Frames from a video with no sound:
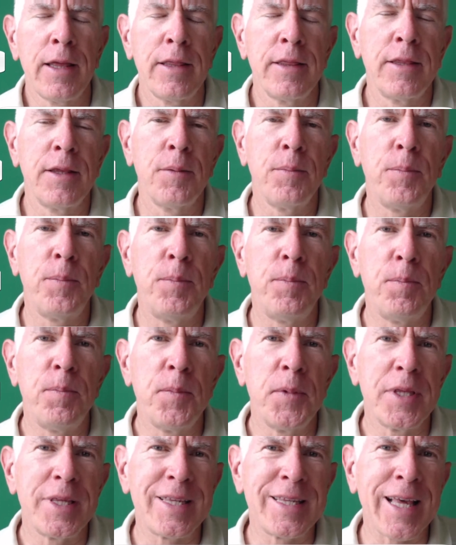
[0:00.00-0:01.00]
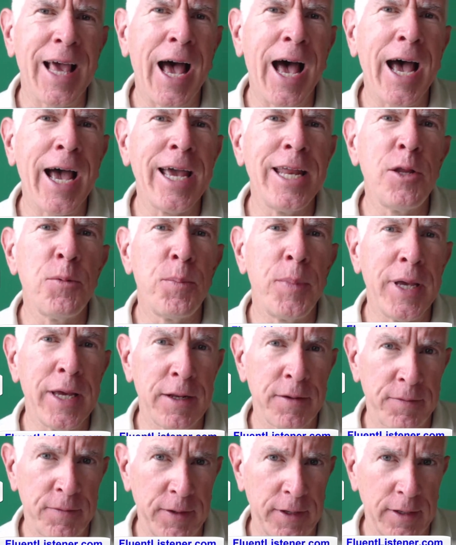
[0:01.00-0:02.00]
The side
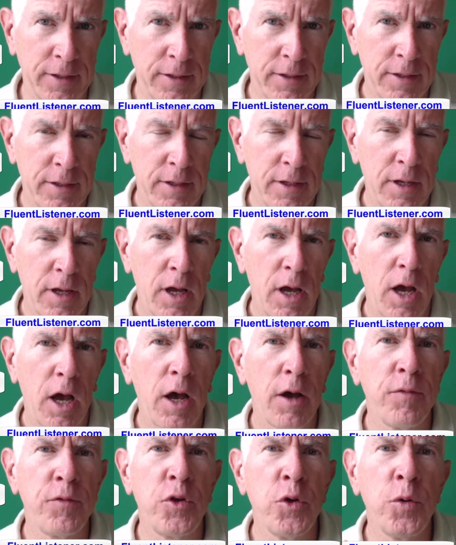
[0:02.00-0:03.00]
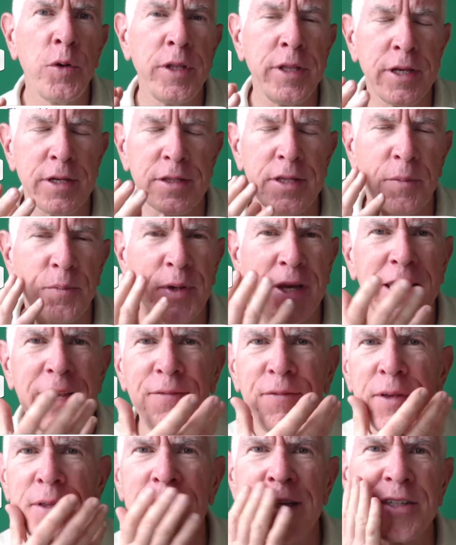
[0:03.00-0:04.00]
benefit of doing this, of
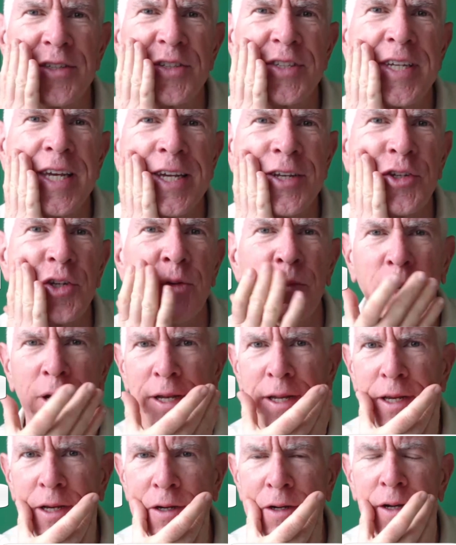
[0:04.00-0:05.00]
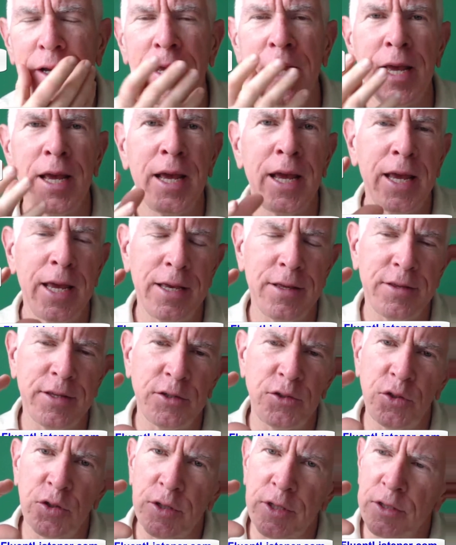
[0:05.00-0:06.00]
keeping this tension right here, is
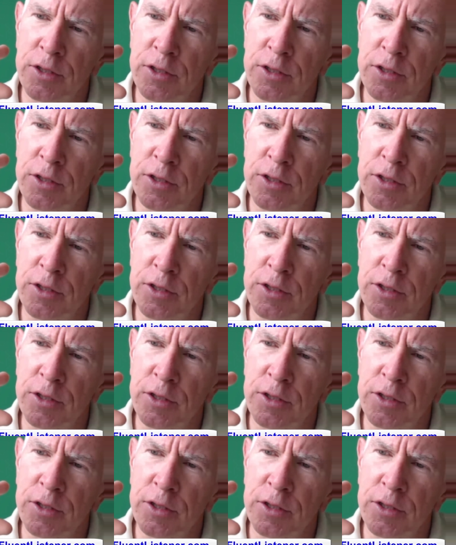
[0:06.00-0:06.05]
that you're